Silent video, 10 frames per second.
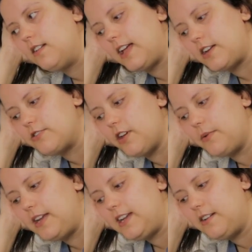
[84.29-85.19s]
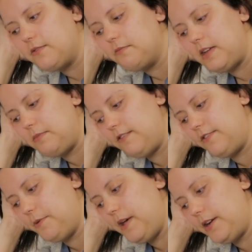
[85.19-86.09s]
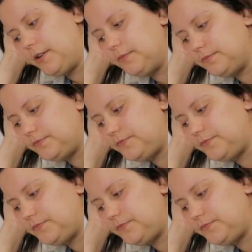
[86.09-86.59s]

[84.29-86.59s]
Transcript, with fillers: like sewing, will make me feel better.